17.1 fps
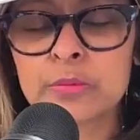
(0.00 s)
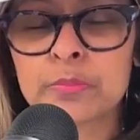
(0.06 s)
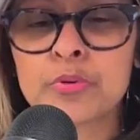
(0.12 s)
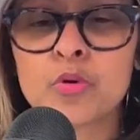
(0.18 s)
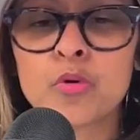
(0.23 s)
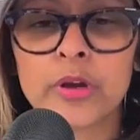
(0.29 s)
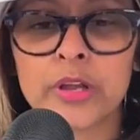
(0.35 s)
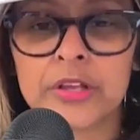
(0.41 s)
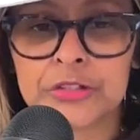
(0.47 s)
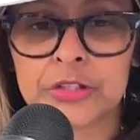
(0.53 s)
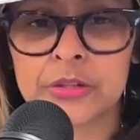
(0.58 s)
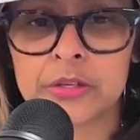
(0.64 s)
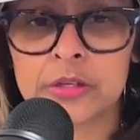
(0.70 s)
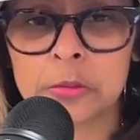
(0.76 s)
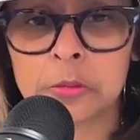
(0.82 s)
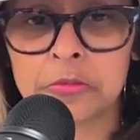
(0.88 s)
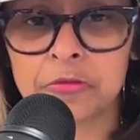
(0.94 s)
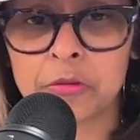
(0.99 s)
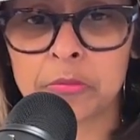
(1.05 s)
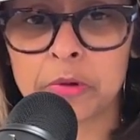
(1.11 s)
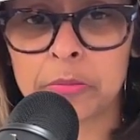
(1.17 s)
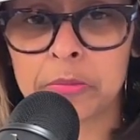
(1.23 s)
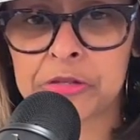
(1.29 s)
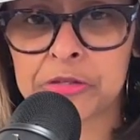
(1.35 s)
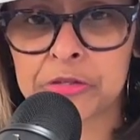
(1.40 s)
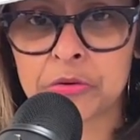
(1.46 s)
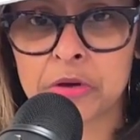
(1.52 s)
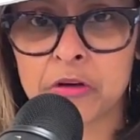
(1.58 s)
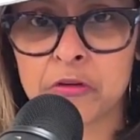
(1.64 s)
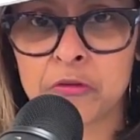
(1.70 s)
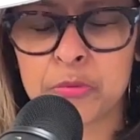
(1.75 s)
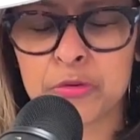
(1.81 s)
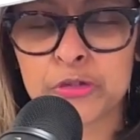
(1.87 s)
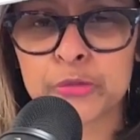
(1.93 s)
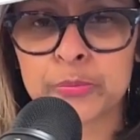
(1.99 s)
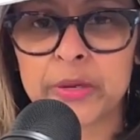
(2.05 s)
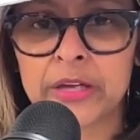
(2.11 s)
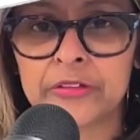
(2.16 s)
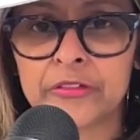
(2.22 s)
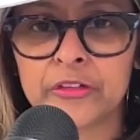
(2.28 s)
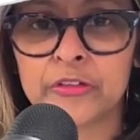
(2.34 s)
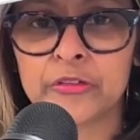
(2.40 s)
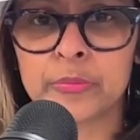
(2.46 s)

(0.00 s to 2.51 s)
pour into them from a mental health perspective.